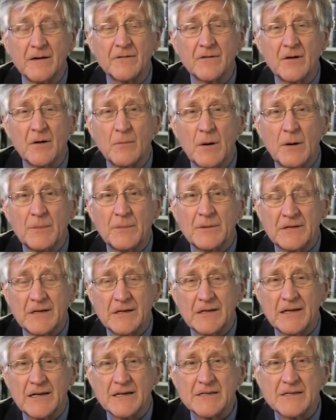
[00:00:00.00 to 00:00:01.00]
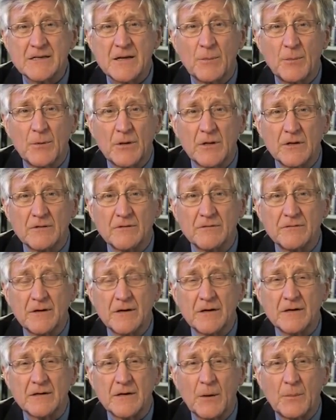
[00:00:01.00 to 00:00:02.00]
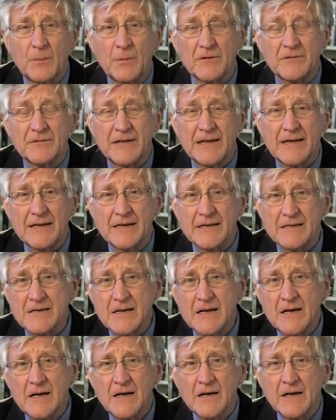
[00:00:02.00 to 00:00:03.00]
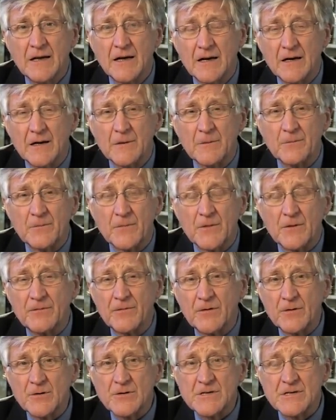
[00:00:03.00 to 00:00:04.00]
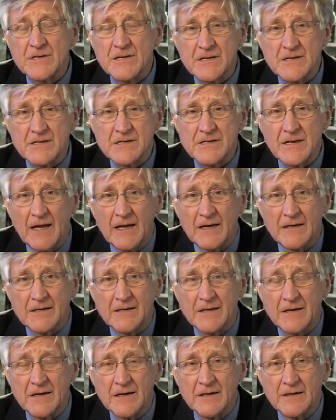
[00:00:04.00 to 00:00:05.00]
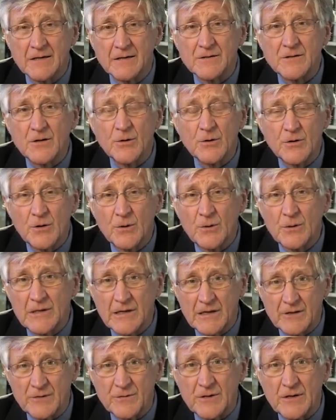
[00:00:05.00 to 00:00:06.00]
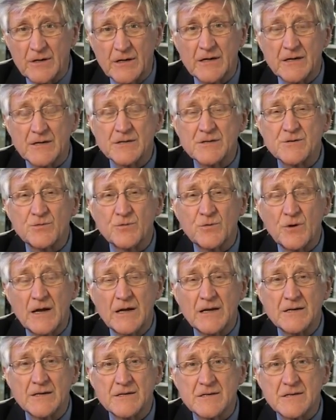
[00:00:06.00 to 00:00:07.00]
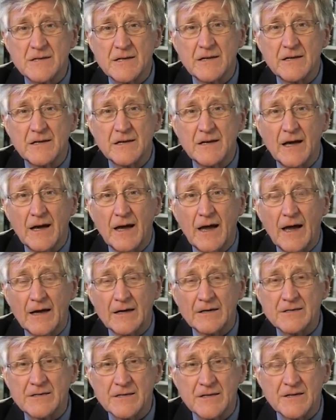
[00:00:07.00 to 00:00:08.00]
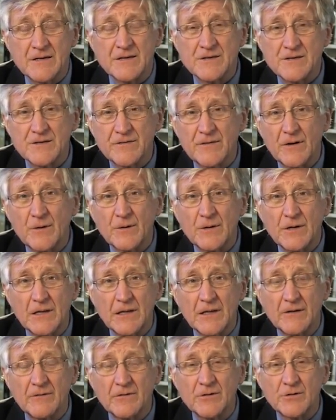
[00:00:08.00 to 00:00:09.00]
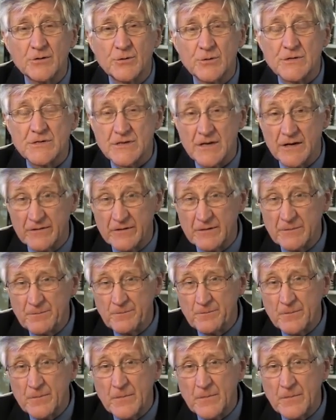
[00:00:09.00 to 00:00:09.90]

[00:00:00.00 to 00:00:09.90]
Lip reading: come up in the last couple of days. The first is that Tokyo Electric has raised the accident severity level to a 7.